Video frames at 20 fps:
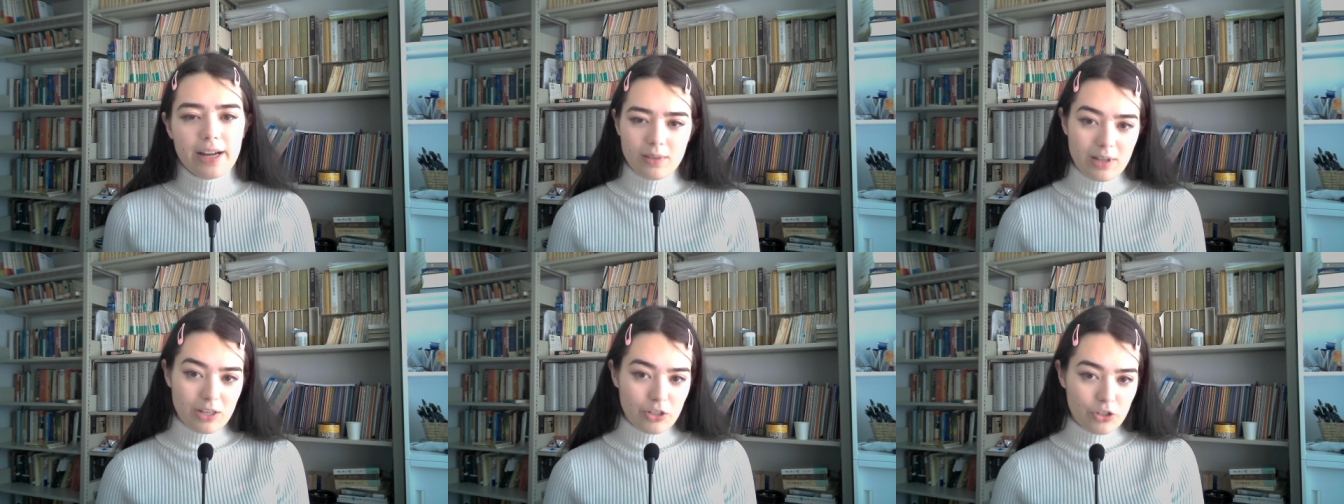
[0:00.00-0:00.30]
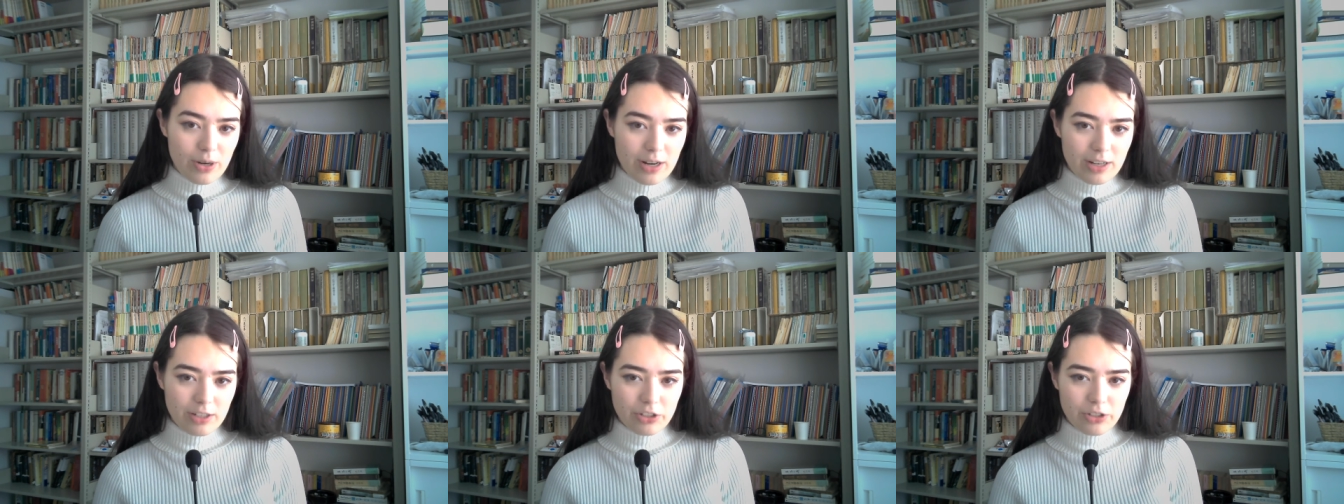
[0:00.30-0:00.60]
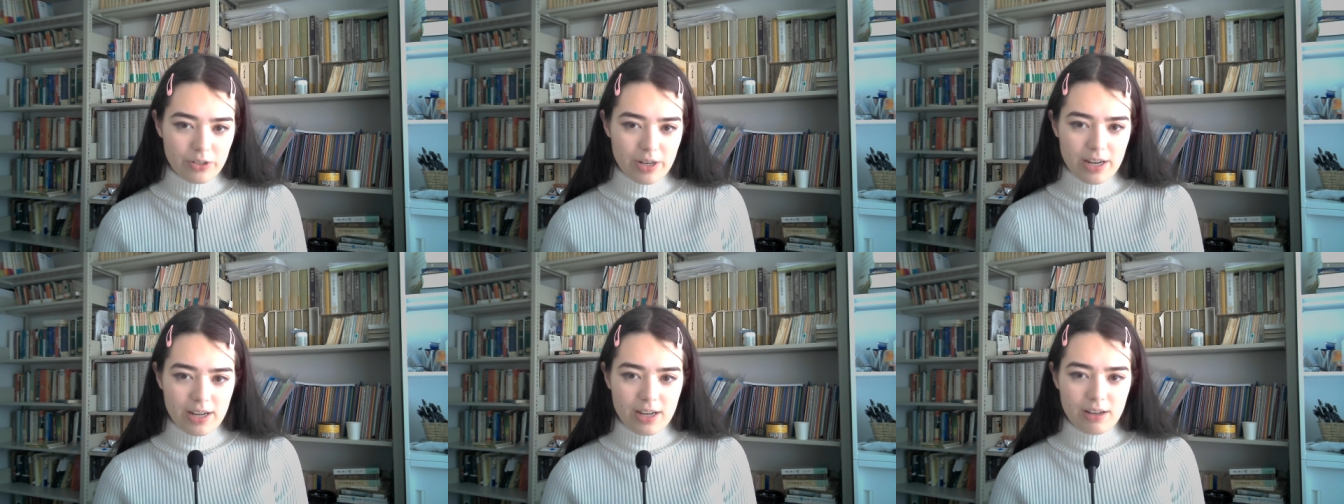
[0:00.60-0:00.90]
The
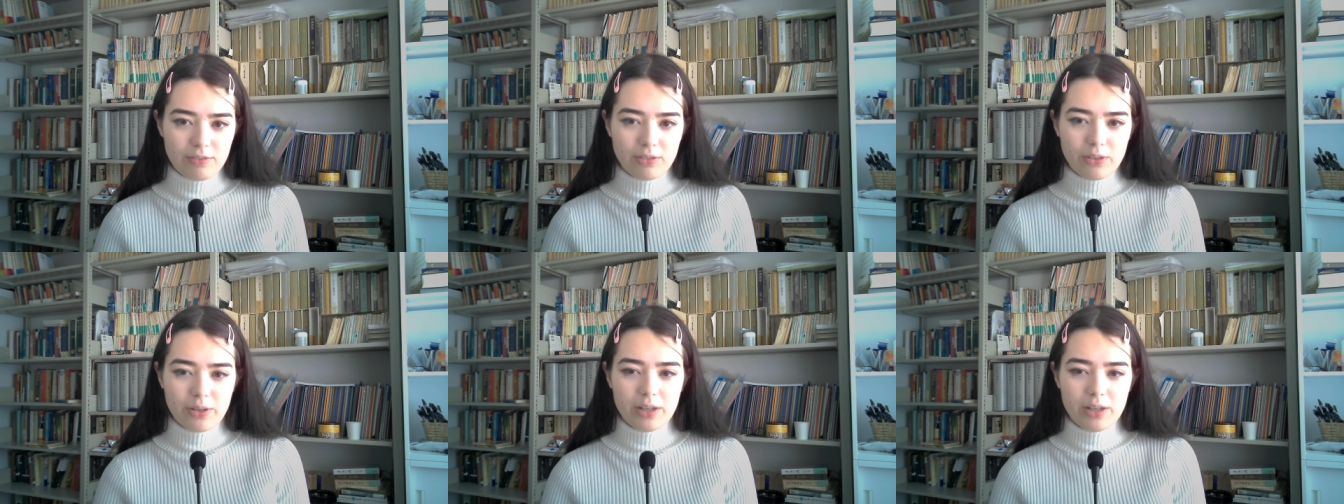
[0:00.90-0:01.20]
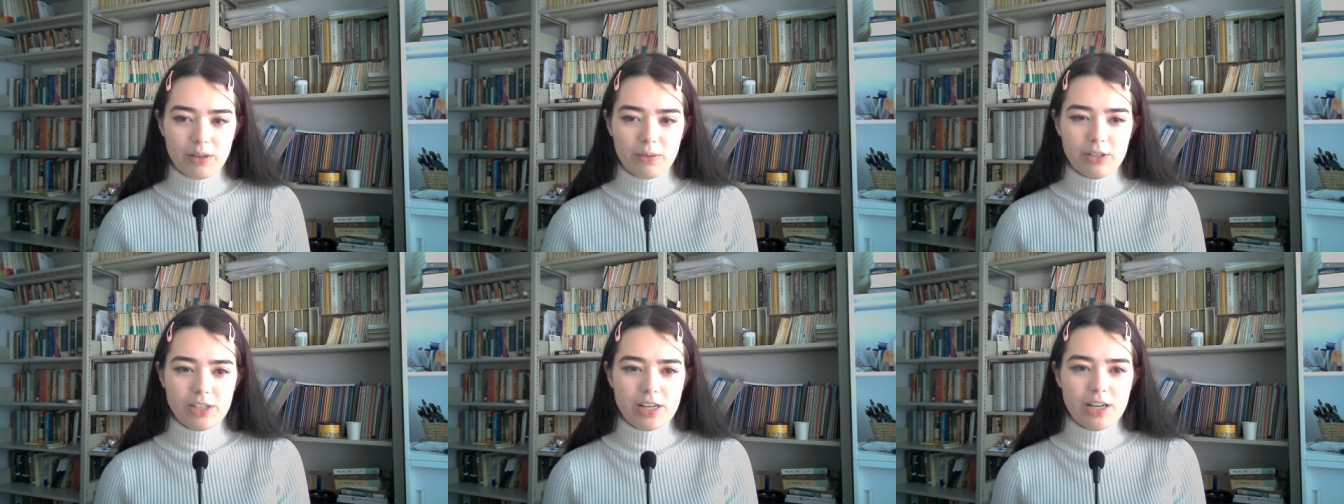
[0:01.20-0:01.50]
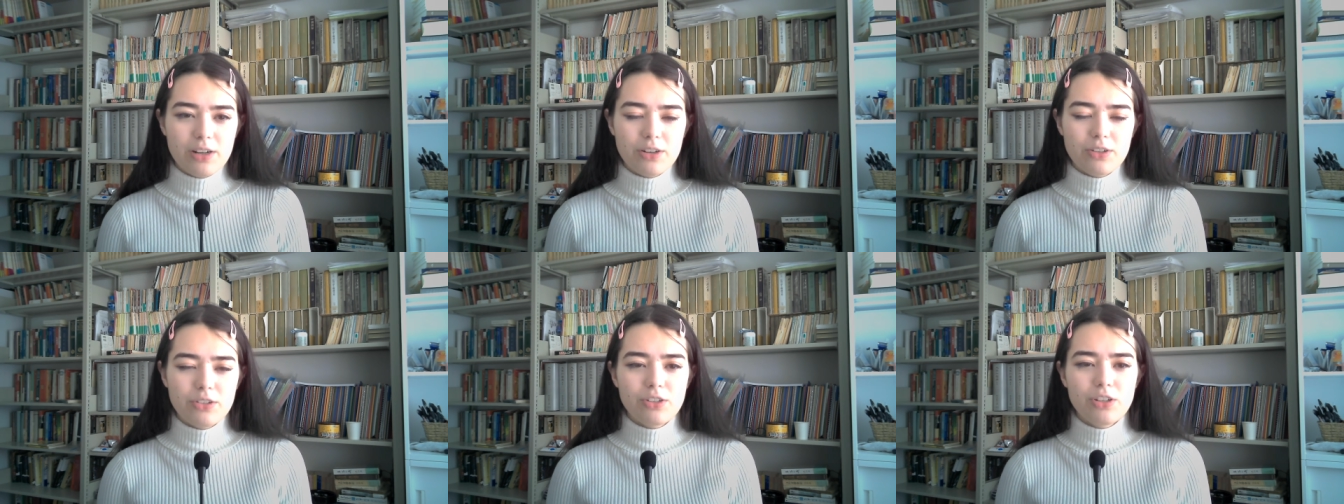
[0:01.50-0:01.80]
Treasury of Loyal
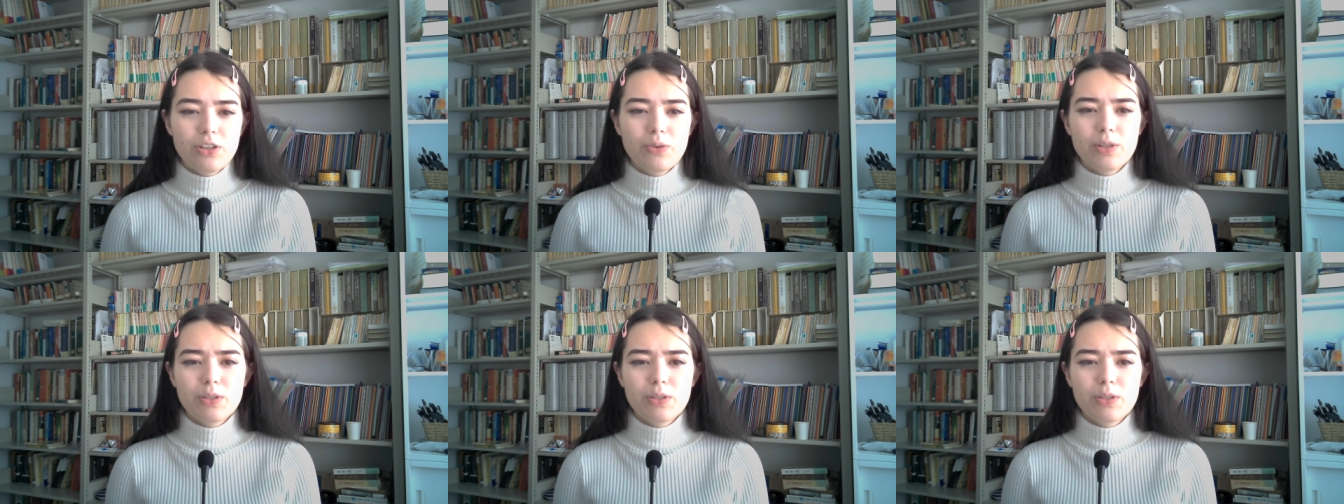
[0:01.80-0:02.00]
Retainers, too,